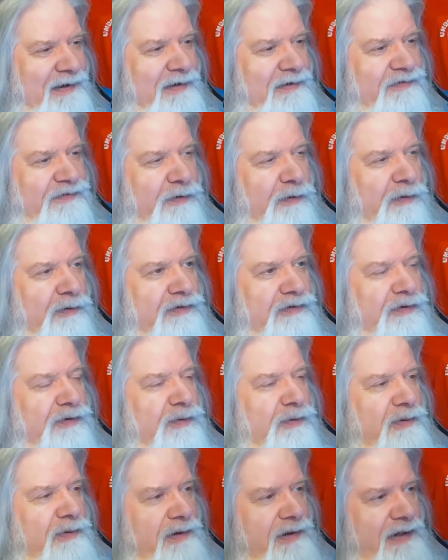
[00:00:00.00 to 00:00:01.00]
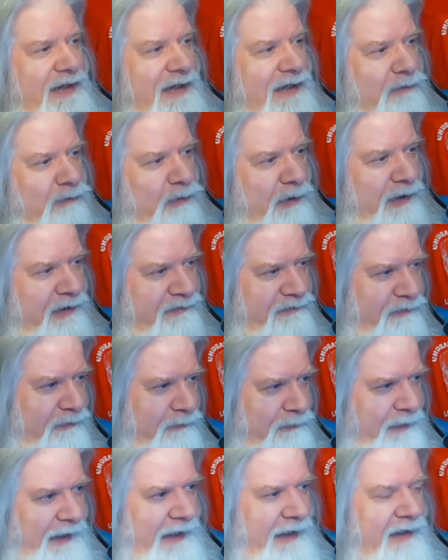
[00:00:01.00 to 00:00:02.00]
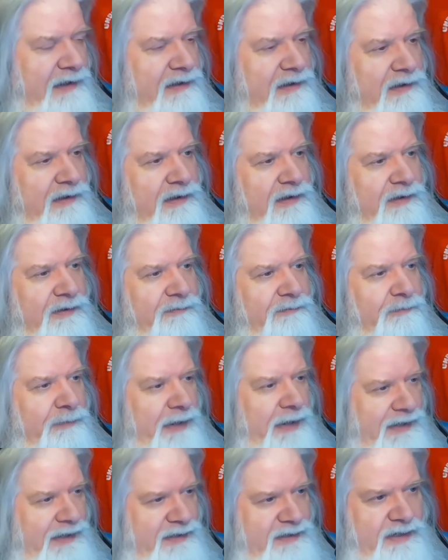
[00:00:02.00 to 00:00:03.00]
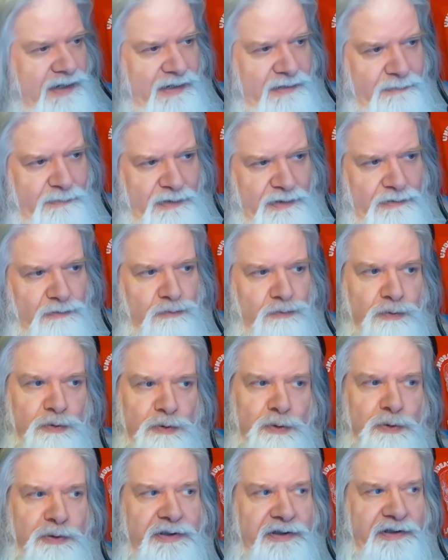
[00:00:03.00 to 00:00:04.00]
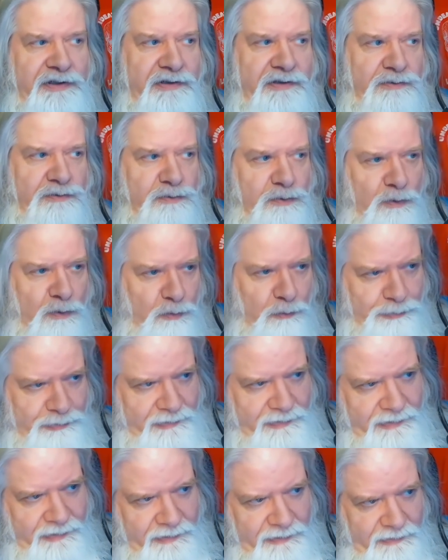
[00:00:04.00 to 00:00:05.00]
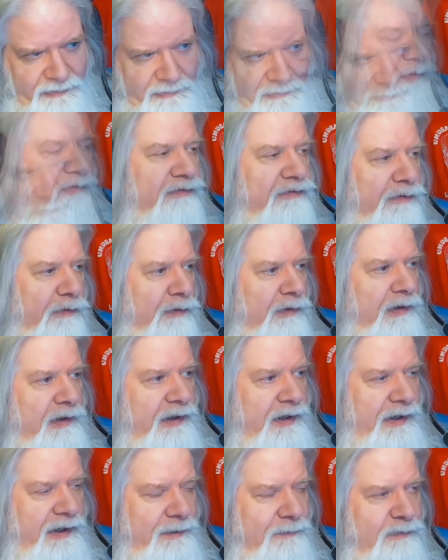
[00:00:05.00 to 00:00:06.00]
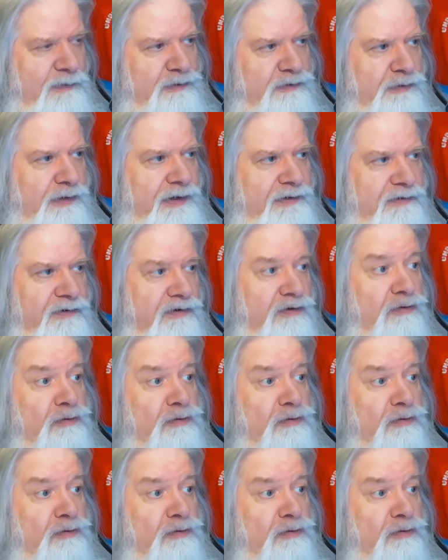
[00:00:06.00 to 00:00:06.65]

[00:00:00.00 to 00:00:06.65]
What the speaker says: So to get away from that metagaming ruining the role playing, so Hammer Drassa